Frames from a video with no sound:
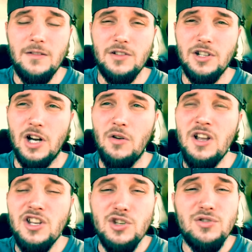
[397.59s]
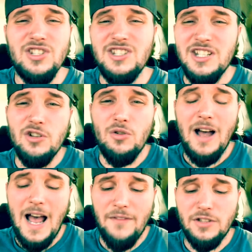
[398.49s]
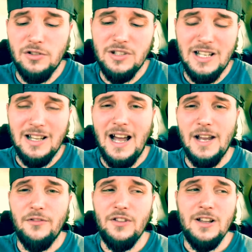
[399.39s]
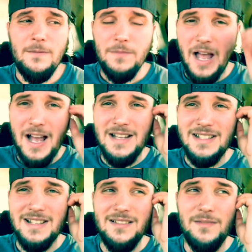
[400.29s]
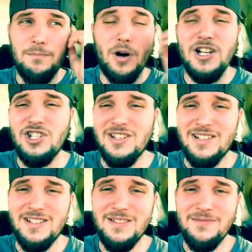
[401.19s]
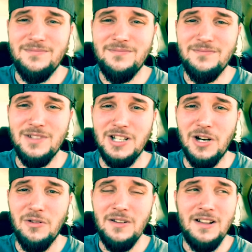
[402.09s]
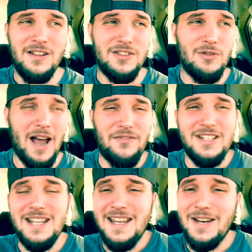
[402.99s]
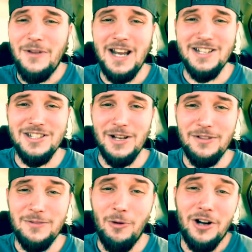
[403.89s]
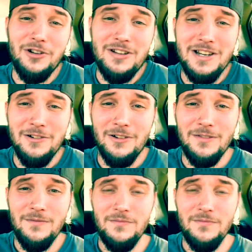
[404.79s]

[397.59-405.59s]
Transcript: You know, you still have to look at life as precious. You know, you have to take advantage of it while you're here.